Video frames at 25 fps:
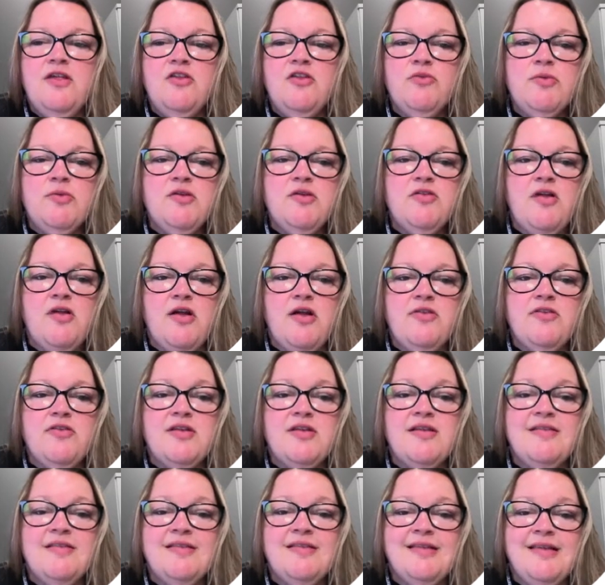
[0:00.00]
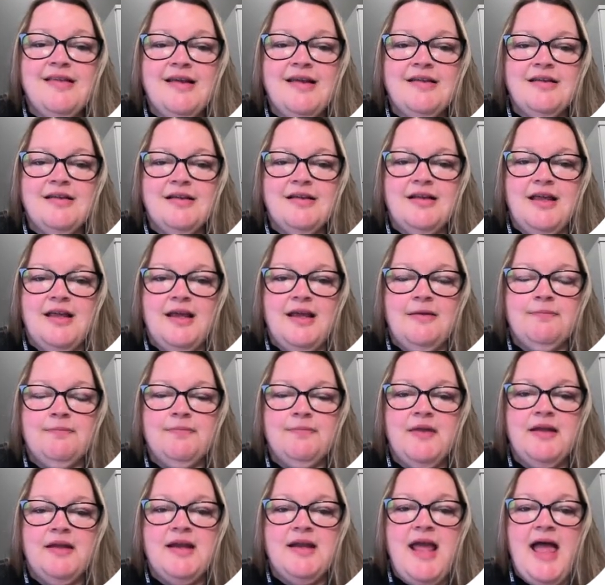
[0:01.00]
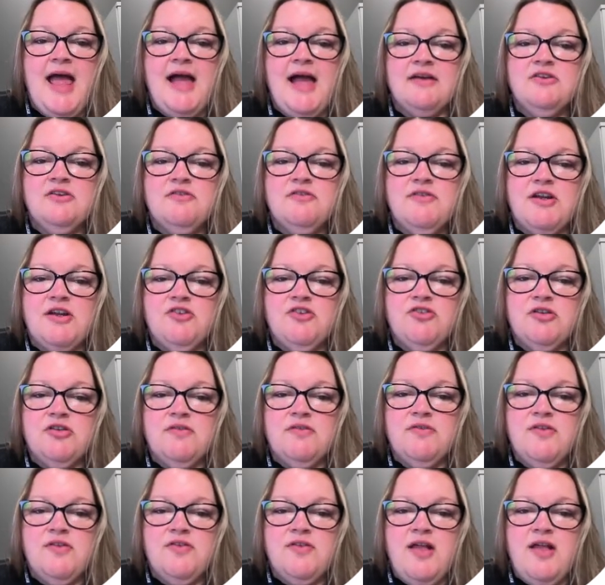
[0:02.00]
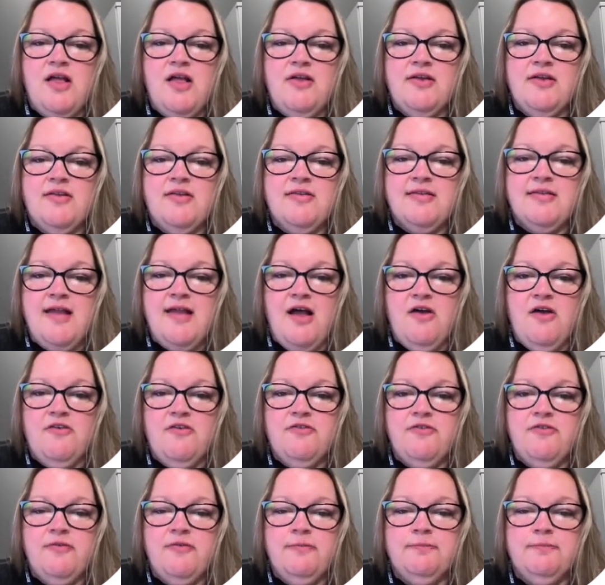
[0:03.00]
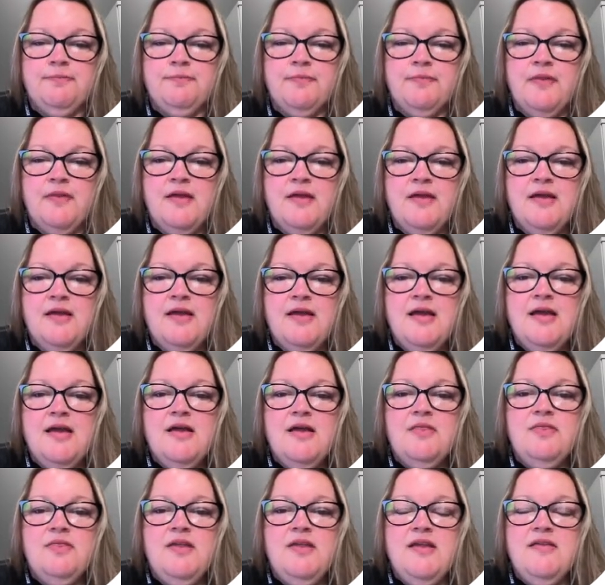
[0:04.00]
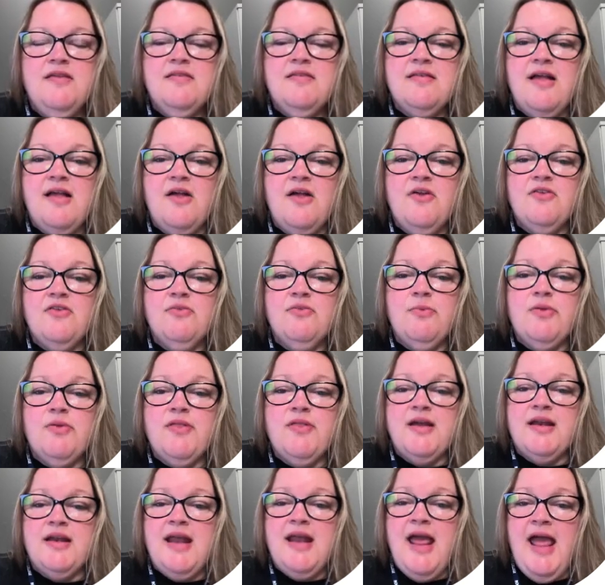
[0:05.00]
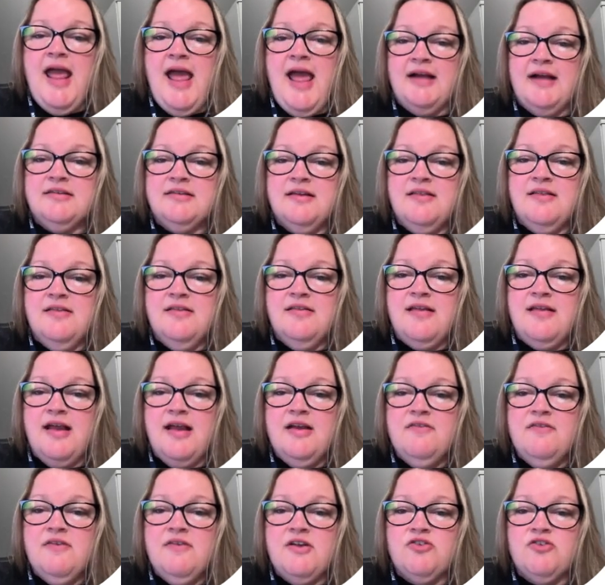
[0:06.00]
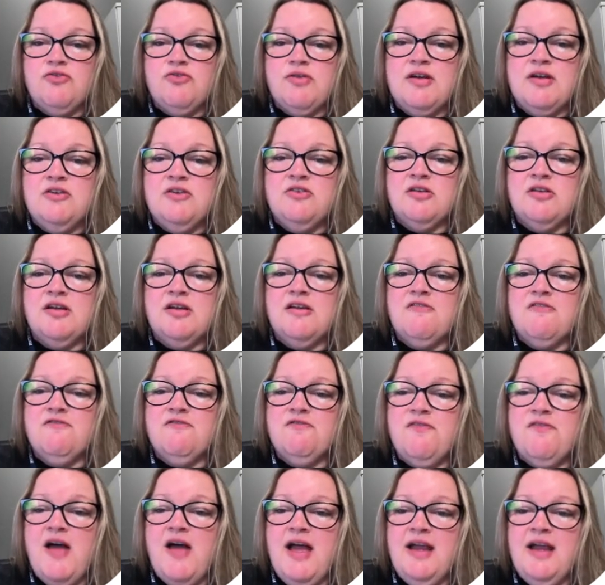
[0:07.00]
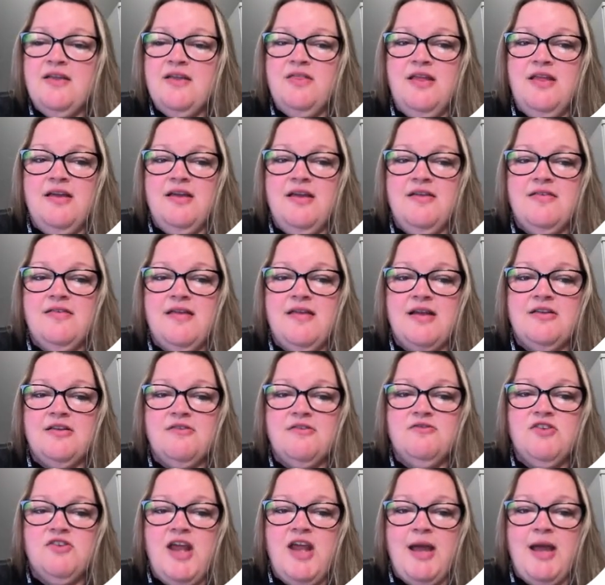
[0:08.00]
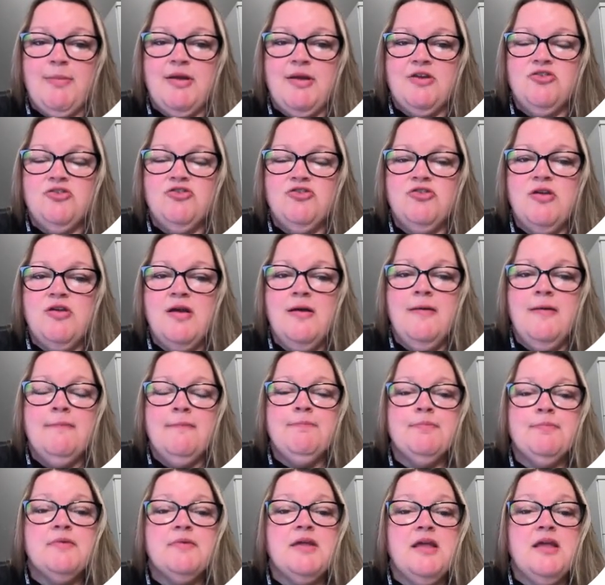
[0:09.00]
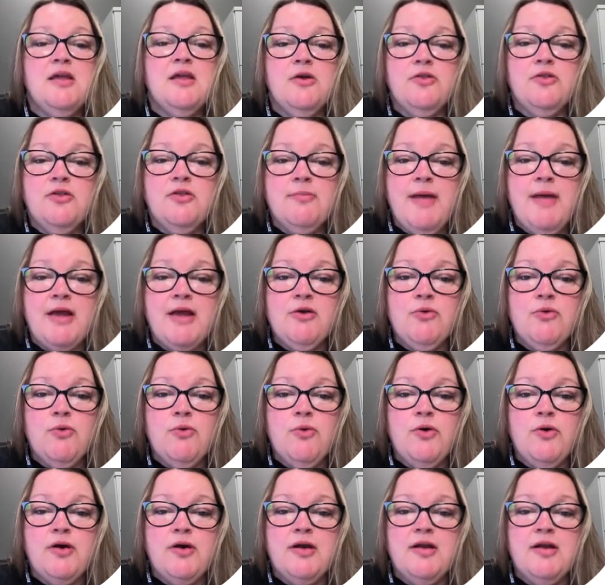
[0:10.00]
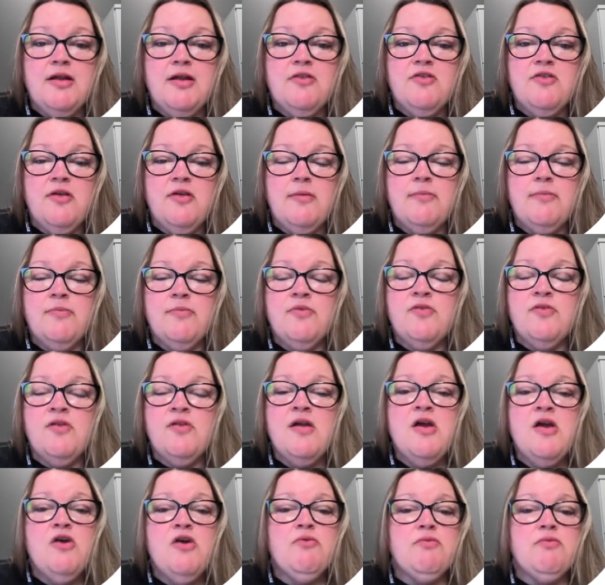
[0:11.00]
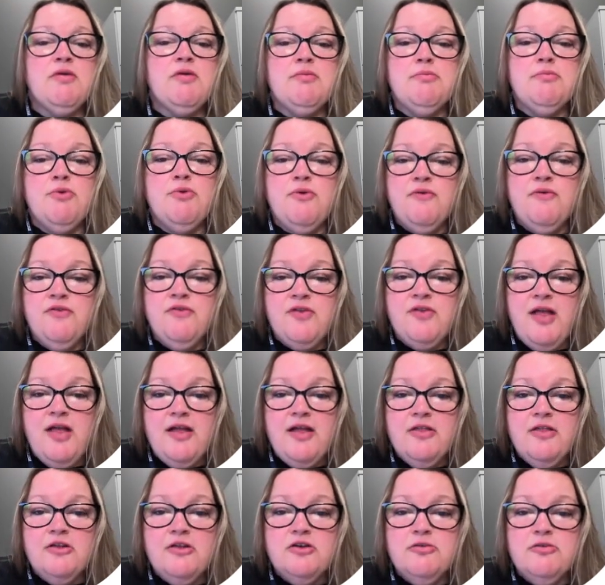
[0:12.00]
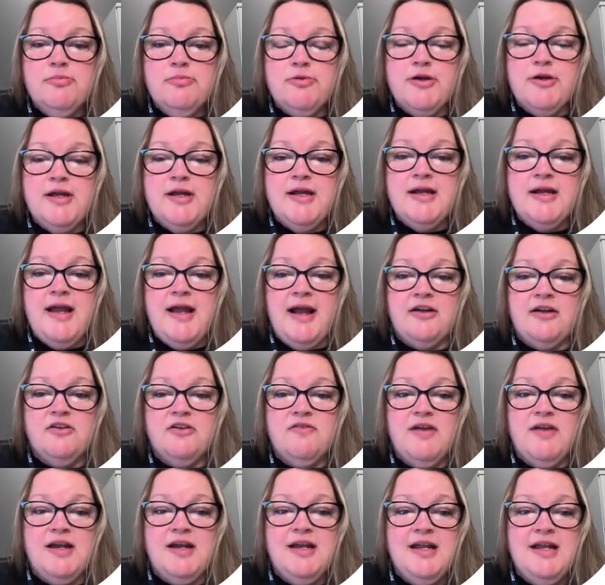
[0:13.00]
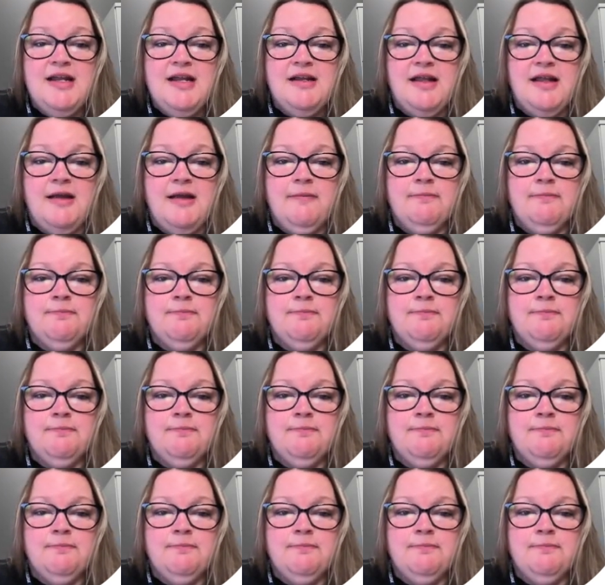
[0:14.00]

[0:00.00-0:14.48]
results in a signaling and activation of the cell itself. These cells will then act at the site of injury to confine the extent of damage, kill the microorganisms, remove cellular debris, and activate healing.